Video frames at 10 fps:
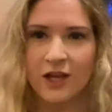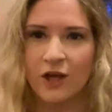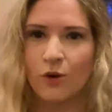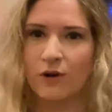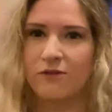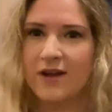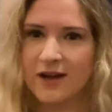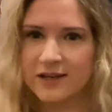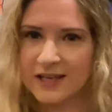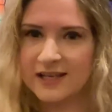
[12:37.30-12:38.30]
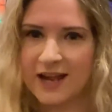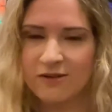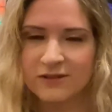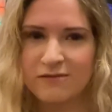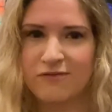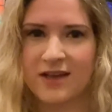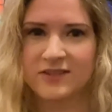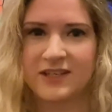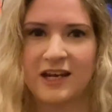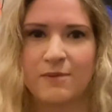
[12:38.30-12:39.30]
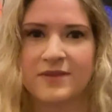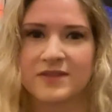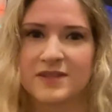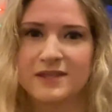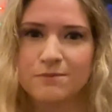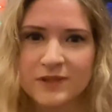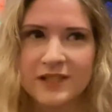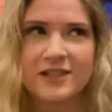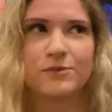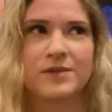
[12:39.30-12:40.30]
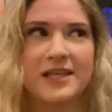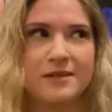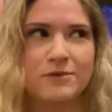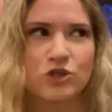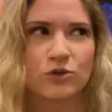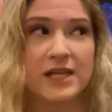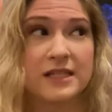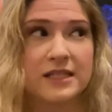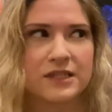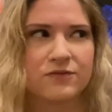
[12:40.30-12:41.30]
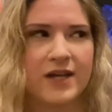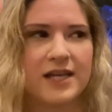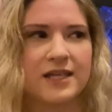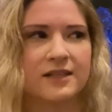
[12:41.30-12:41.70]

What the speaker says: What I found inherently fascinating about the symbolism and the imagery in this fight,